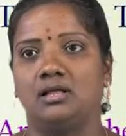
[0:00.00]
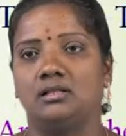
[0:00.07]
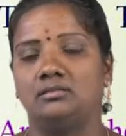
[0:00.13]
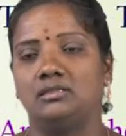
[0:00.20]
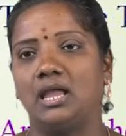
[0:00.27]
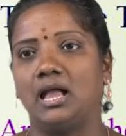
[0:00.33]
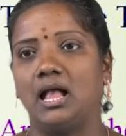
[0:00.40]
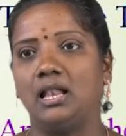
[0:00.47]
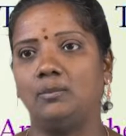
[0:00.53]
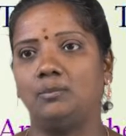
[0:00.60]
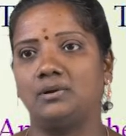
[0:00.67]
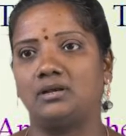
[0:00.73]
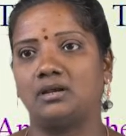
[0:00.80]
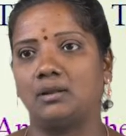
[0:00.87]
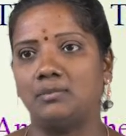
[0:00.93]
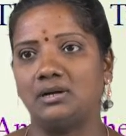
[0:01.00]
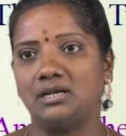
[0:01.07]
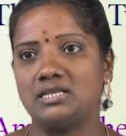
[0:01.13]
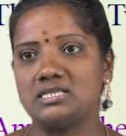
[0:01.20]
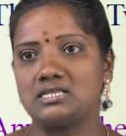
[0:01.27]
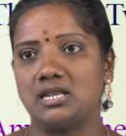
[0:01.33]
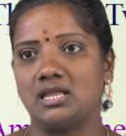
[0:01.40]
They help
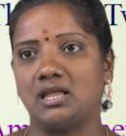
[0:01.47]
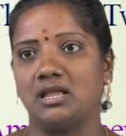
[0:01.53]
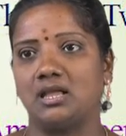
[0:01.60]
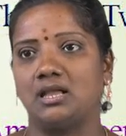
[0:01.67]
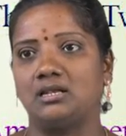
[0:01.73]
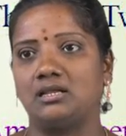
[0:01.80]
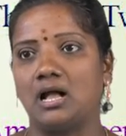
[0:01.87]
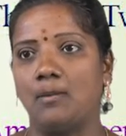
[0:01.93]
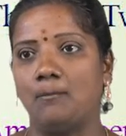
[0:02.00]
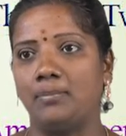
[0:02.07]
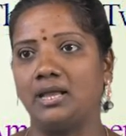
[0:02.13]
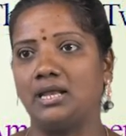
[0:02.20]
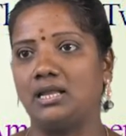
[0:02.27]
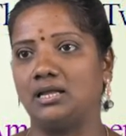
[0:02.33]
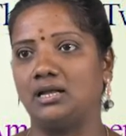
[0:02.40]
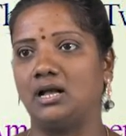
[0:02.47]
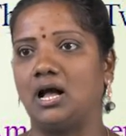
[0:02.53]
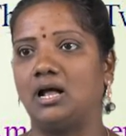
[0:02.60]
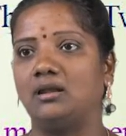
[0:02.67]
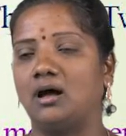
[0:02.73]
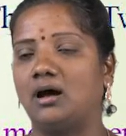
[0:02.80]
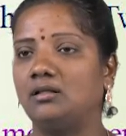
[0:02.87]
tremendously in compiling
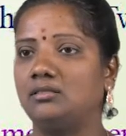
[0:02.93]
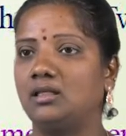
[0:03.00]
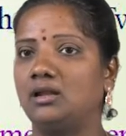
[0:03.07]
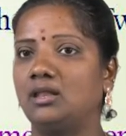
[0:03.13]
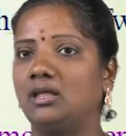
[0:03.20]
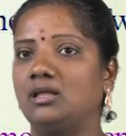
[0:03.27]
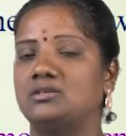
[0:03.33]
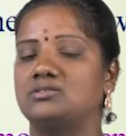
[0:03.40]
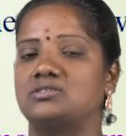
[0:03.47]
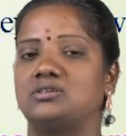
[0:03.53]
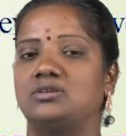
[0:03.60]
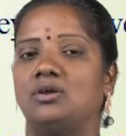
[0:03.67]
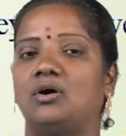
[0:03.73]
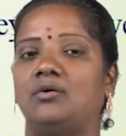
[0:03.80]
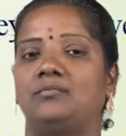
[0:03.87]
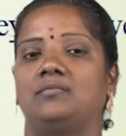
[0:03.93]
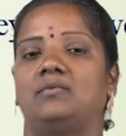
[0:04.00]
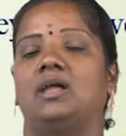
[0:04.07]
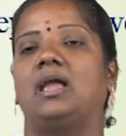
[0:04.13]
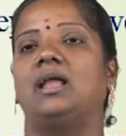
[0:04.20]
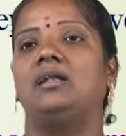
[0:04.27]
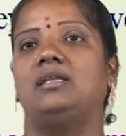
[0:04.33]
an authentic history of
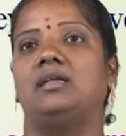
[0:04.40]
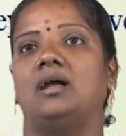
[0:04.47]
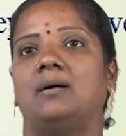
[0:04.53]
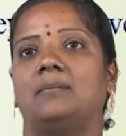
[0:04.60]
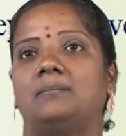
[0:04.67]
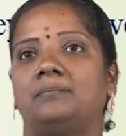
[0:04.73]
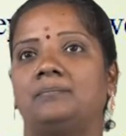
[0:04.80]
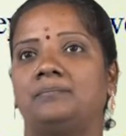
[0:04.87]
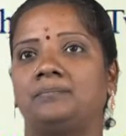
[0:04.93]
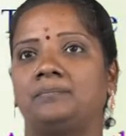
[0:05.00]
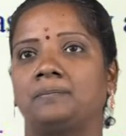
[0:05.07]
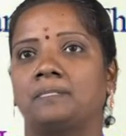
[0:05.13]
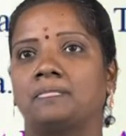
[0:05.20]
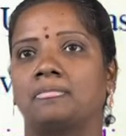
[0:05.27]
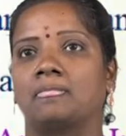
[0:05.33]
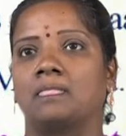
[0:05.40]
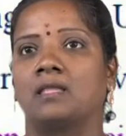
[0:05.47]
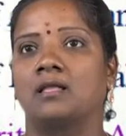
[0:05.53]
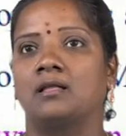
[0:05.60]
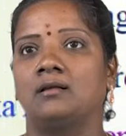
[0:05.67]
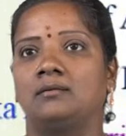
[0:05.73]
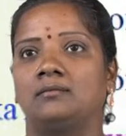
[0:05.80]
India.
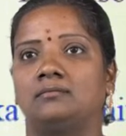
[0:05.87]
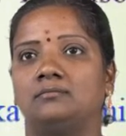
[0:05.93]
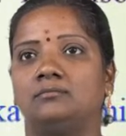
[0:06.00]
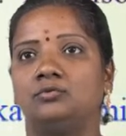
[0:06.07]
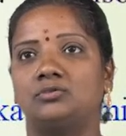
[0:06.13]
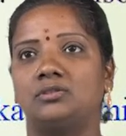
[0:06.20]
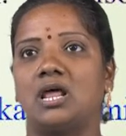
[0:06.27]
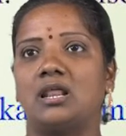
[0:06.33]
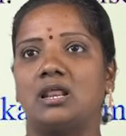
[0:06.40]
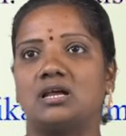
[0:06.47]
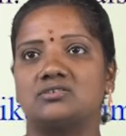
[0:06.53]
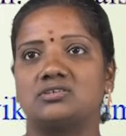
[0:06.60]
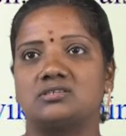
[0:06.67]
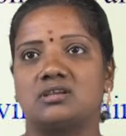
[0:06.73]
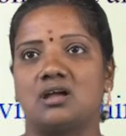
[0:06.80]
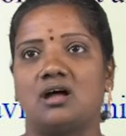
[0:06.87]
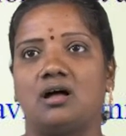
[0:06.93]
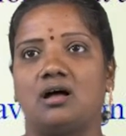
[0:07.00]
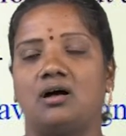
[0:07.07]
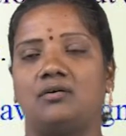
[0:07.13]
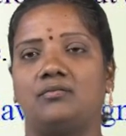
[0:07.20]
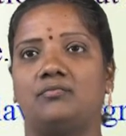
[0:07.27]
Mutra Rakshasa
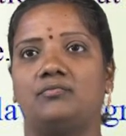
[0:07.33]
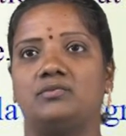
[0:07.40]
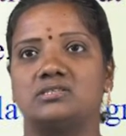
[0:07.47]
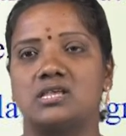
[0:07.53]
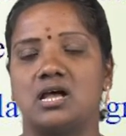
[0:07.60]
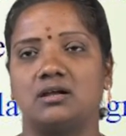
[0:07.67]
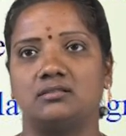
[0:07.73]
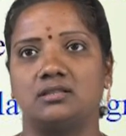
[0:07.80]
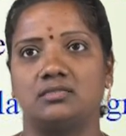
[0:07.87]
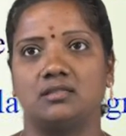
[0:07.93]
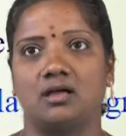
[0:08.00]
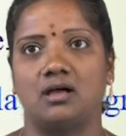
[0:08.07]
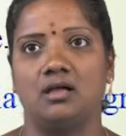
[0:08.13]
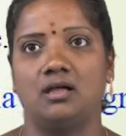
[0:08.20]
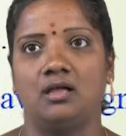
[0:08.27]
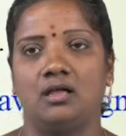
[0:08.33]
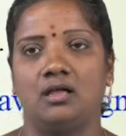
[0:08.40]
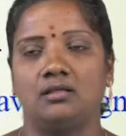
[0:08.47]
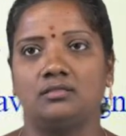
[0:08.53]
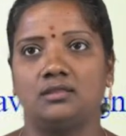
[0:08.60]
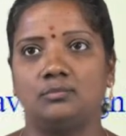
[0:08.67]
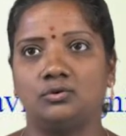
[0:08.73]
of Visakadatta.
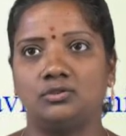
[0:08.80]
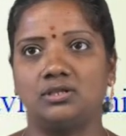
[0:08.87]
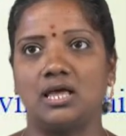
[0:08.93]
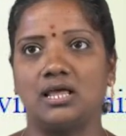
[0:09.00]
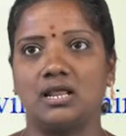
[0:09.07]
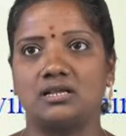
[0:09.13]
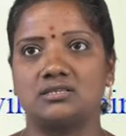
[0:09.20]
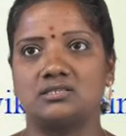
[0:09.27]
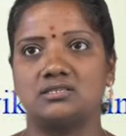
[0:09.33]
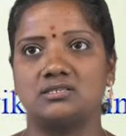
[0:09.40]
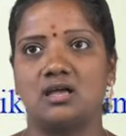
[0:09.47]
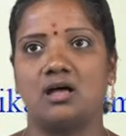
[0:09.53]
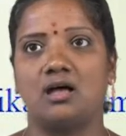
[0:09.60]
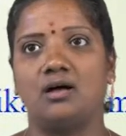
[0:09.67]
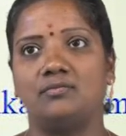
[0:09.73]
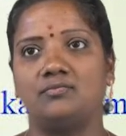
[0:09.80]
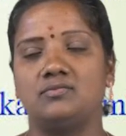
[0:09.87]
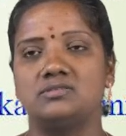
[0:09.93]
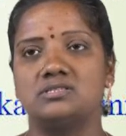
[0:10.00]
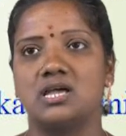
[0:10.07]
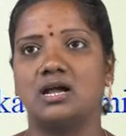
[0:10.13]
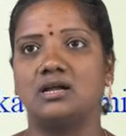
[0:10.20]
The Mutra Rakshasa of
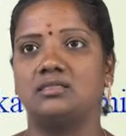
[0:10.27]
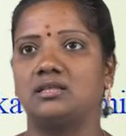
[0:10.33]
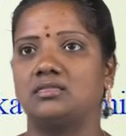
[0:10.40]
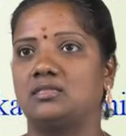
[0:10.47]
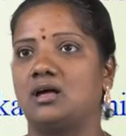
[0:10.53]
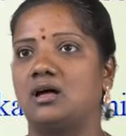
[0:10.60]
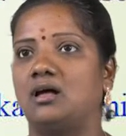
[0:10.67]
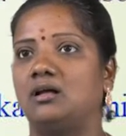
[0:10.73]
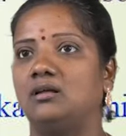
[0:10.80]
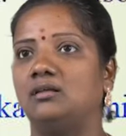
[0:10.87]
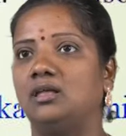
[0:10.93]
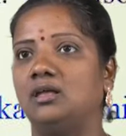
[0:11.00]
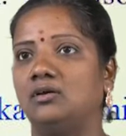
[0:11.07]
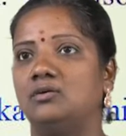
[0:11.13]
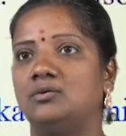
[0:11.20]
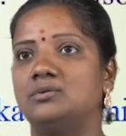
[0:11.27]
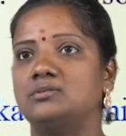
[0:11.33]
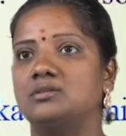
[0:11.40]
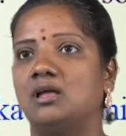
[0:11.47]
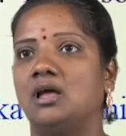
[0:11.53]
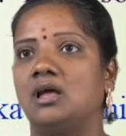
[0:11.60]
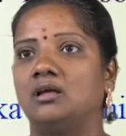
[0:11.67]
Visakadatta gives
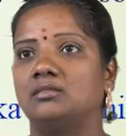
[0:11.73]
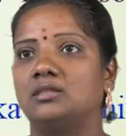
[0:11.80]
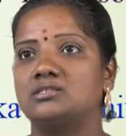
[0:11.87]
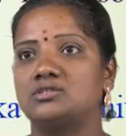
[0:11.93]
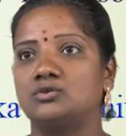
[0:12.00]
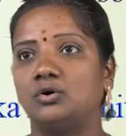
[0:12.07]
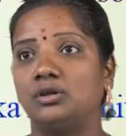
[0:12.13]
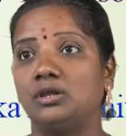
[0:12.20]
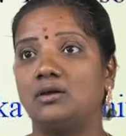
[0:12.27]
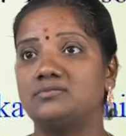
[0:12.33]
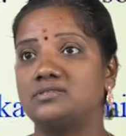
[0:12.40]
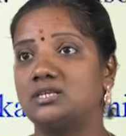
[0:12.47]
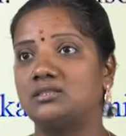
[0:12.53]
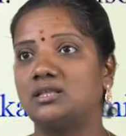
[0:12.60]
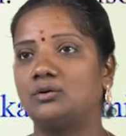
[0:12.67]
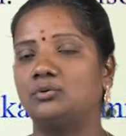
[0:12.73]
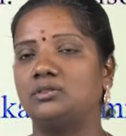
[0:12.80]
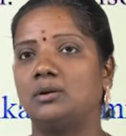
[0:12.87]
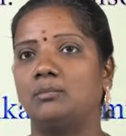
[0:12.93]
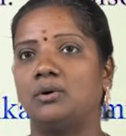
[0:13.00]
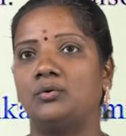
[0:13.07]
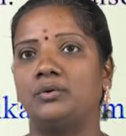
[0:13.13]
the story of
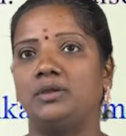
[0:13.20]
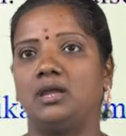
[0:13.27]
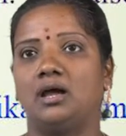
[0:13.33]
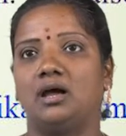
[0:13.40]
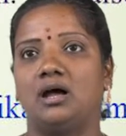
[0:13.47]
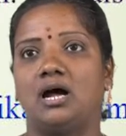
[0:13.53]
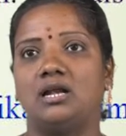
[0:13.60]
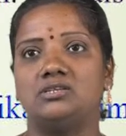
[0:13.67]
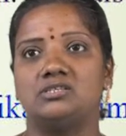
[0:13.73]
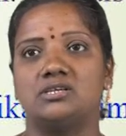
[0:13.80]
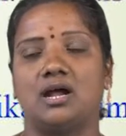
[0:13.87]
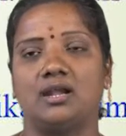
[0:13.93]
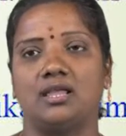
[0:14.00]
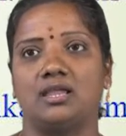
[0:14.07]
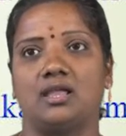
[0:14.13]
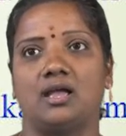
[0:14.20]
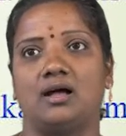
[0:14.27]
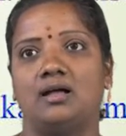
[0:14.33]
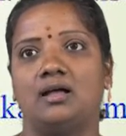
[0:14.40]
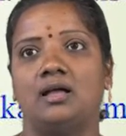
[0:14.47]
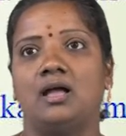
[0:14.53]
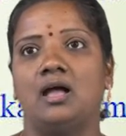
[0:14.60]
Chandragupta Maurya and Chanakya.
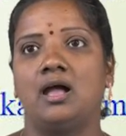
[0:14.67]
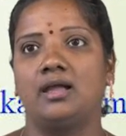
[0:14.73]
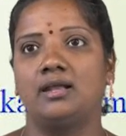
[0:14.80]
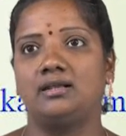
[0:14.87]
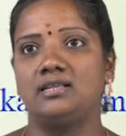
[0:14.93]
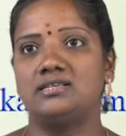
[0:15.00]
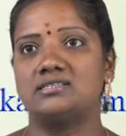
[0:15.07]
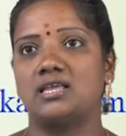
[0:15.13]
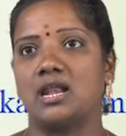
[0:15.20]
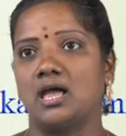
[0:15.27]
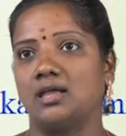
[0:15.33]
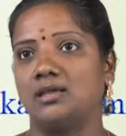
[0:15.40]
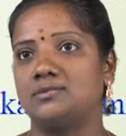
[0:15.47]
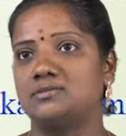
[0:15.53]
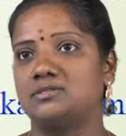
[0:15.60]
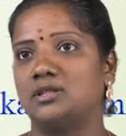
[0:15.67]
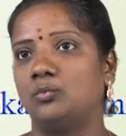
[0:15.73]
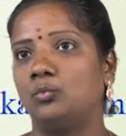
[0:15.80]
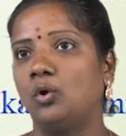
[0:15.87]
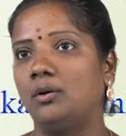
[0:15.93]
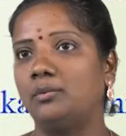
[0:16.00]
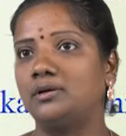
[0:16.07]
It describes the
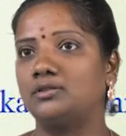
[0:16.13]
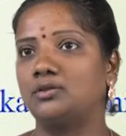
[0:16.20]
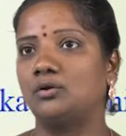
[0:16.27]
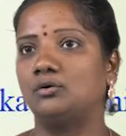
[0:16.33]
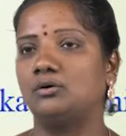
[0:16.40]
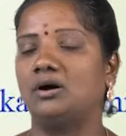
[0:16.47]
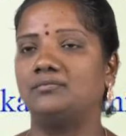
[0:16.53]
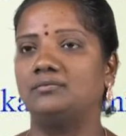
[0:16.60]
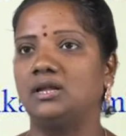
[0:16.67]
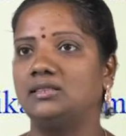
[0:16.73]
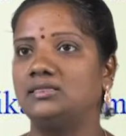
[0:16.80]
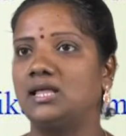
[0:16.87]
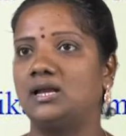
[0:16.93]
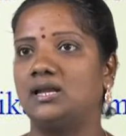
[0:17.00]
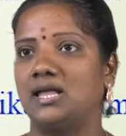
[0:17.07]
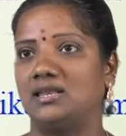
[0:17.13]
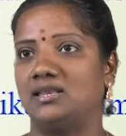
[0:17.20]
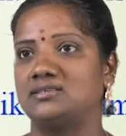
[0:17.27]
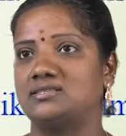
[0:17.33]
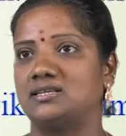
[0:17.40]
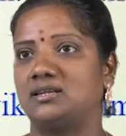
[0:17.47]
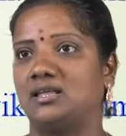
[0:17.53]
overthrow of Nanda
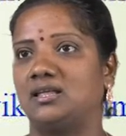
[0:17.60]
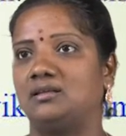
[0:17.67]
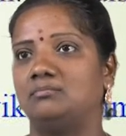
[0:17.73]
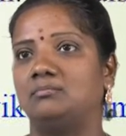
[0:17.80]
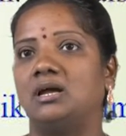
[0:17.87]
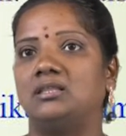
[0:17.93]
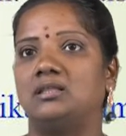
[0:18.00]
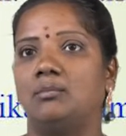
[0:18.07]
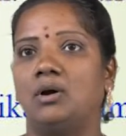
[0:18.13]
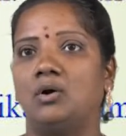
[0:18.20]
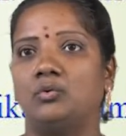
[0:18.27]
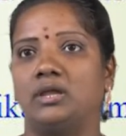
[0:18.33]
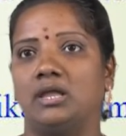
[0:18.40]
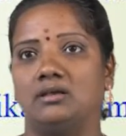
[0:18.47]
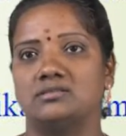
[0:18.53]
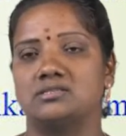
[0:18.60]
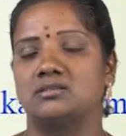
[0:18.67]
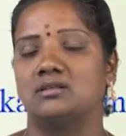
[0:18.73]
dynasty by the Mauryas.